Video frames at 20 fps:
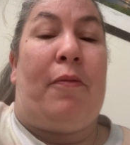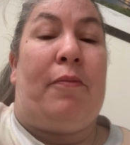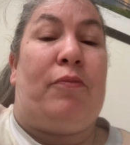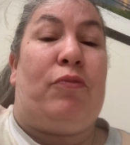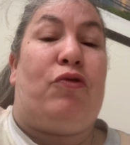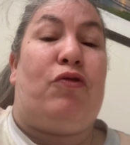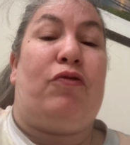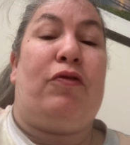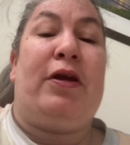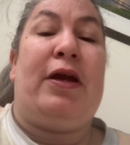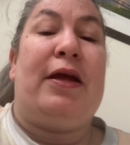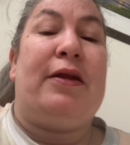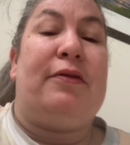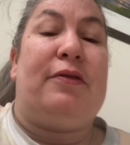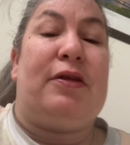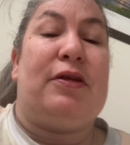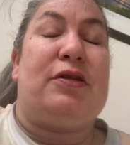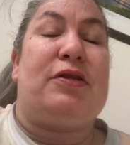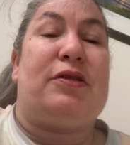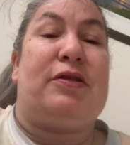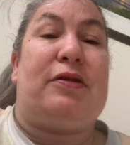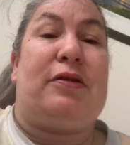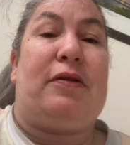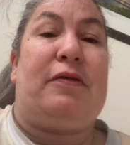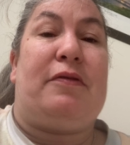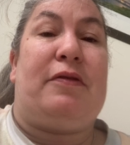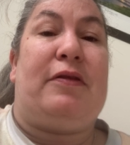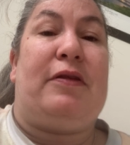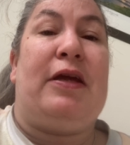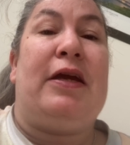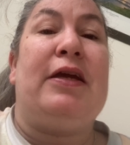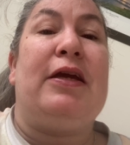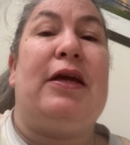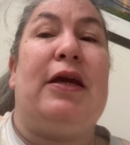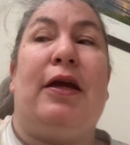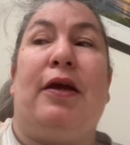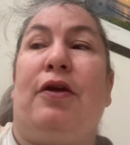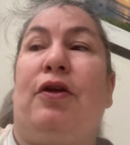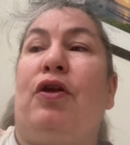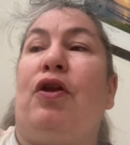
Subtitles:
create this thinking.